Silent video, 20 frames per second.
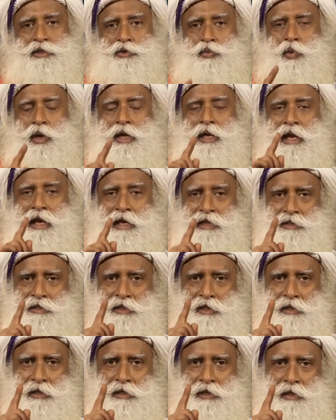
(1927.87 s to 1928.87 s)
is 1
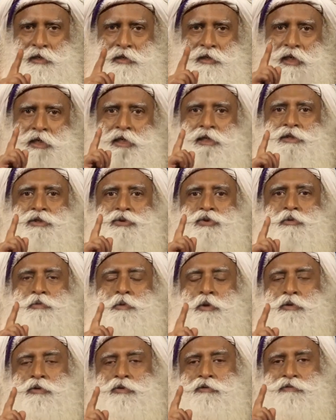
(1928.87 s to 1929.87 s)
hectare, that is
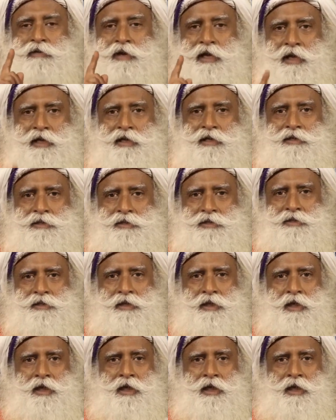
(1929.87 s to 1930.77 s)
2.25 acres.